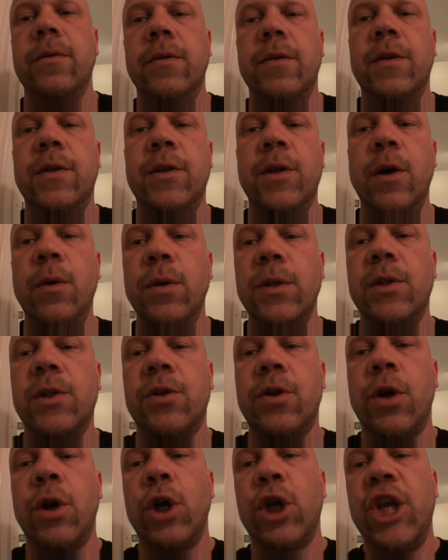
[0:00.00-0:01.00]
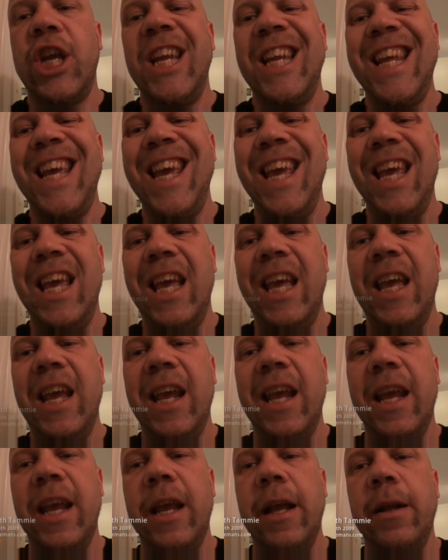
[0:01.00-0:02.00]
So it's Turkey
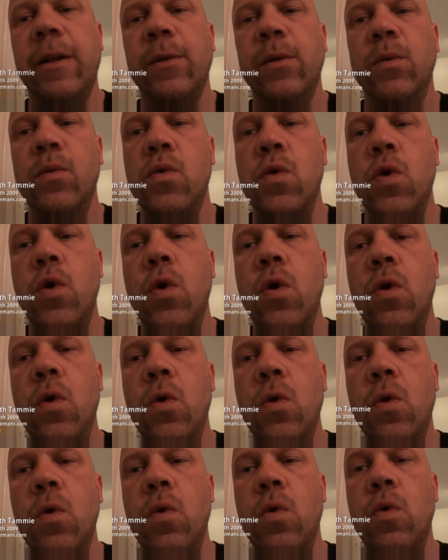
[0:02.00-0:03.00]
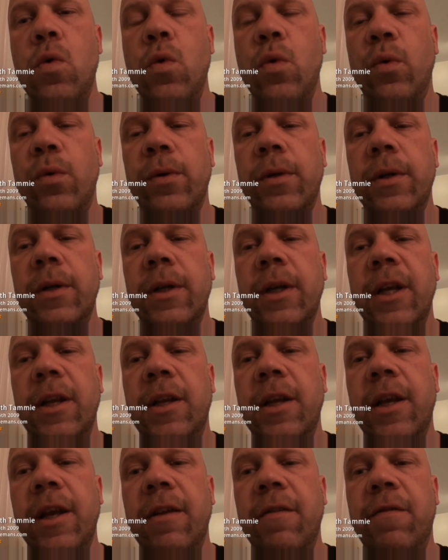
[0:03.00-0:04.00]
Day! Woohoo!
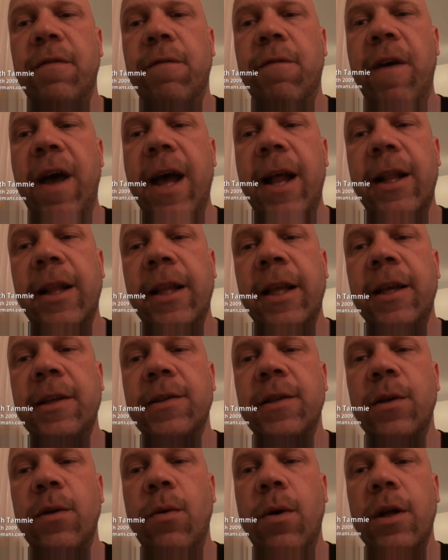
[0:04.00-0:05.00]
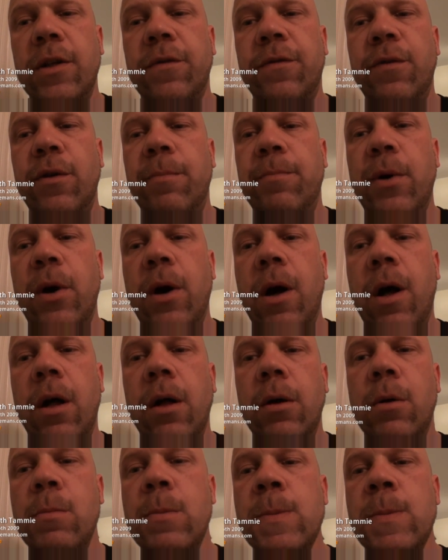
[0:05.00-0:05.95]
Good to get fat and lazy and watch football.